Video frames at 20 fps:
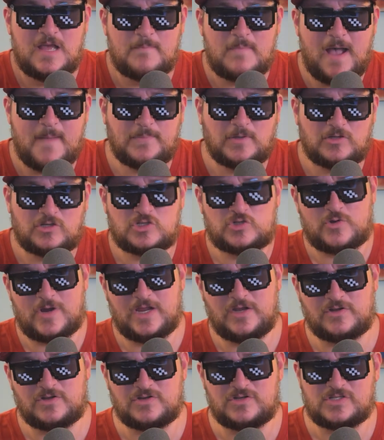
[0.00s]
popular
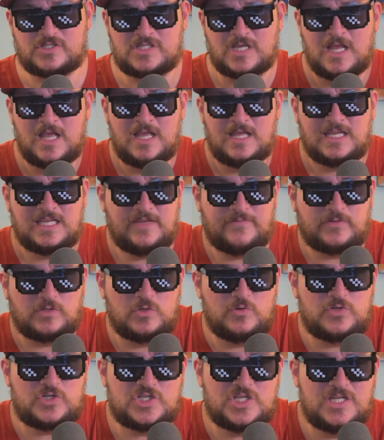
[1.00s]
trainers,
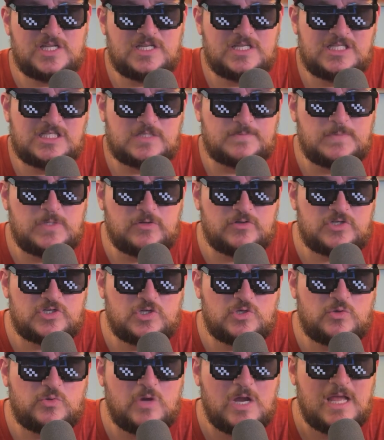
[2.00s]
evolutions,
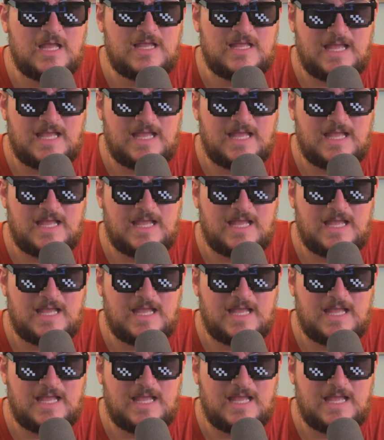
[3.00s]
Mewtwo,